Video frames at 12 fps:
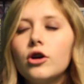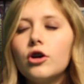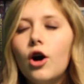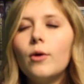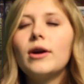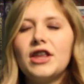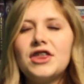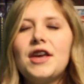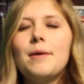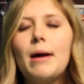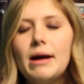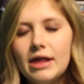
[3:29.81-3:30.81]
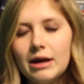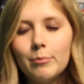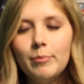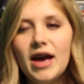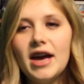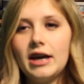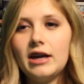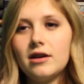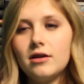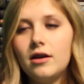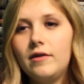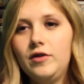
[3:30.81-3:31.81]
Go get them. I like beg
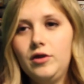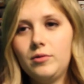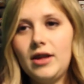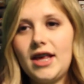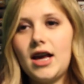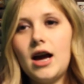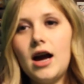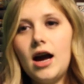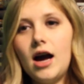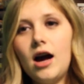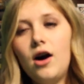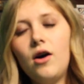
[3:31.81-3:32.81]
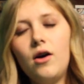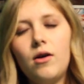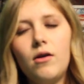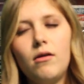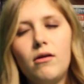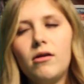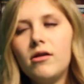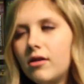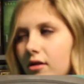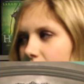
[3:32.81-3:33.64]
of you. Like, oh.